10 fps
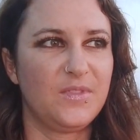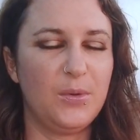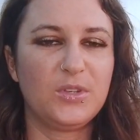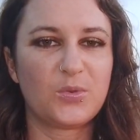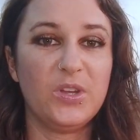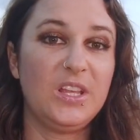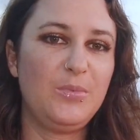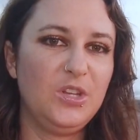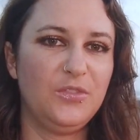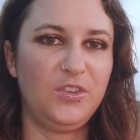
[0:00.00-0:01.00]
it was a really
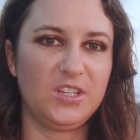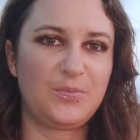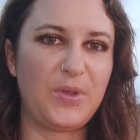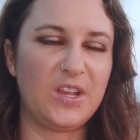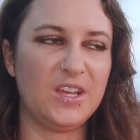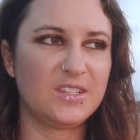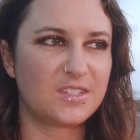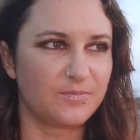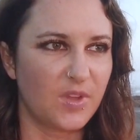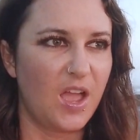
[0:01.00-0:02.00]
beautiful
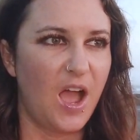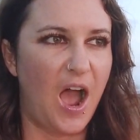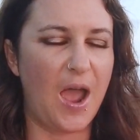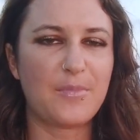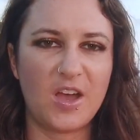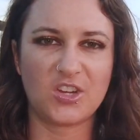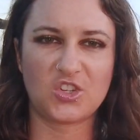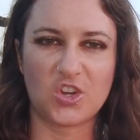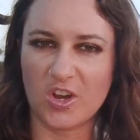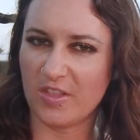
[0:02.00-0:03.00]
experience. I'm not
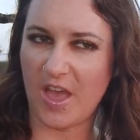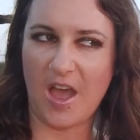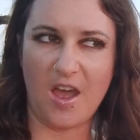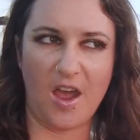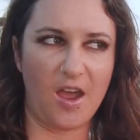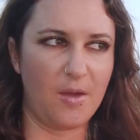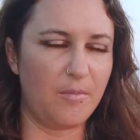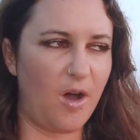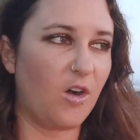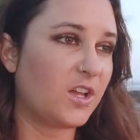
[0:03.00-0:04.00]
sure that
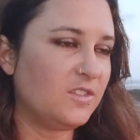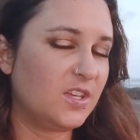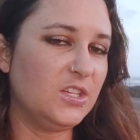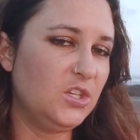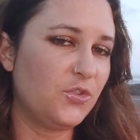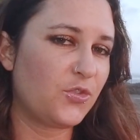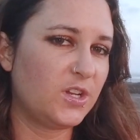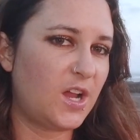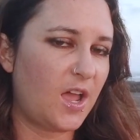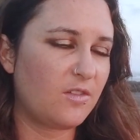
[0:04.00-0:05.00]
I'll continue
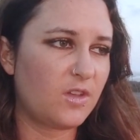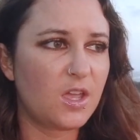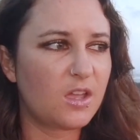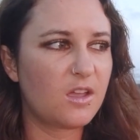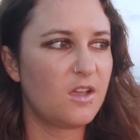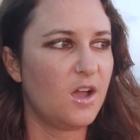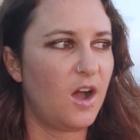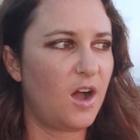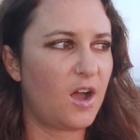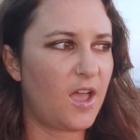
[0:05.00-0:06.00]
freediving.
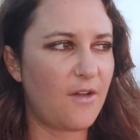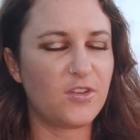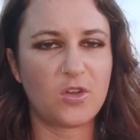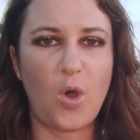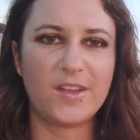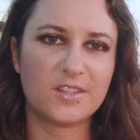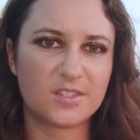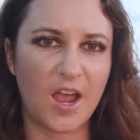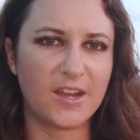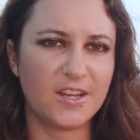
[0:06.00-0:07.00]
I haven't quite
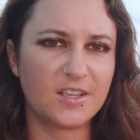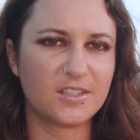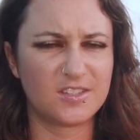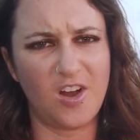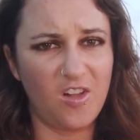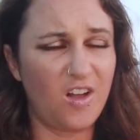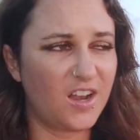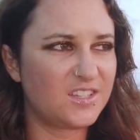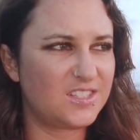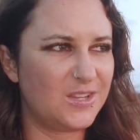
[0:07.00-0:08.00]
decided because in all
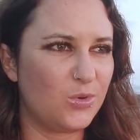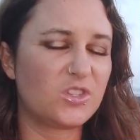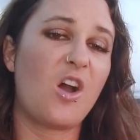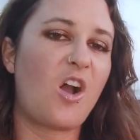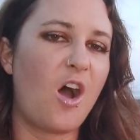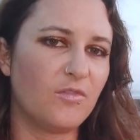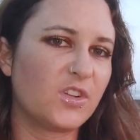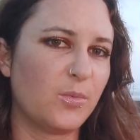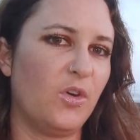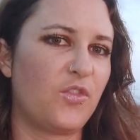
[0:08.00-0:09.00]
honesty, it was
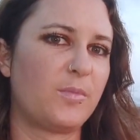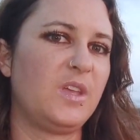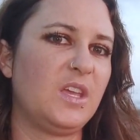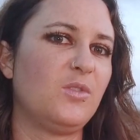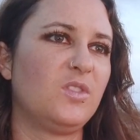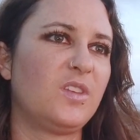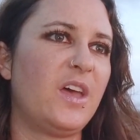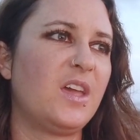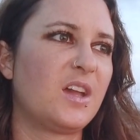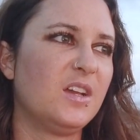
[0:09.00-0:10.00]
uncomfortable for me. It was
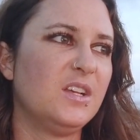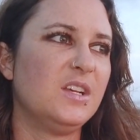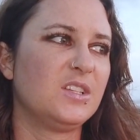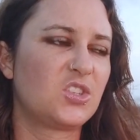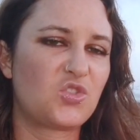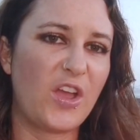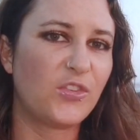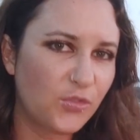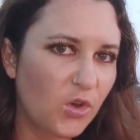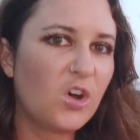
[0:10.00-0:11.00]
like
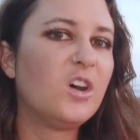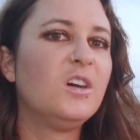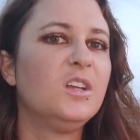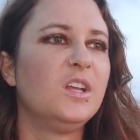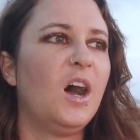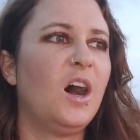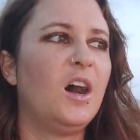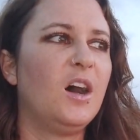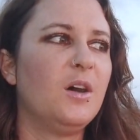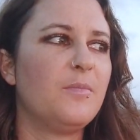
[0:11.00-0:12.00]
stressful,
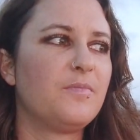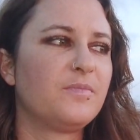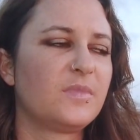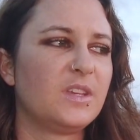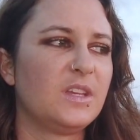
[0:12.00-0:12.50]
and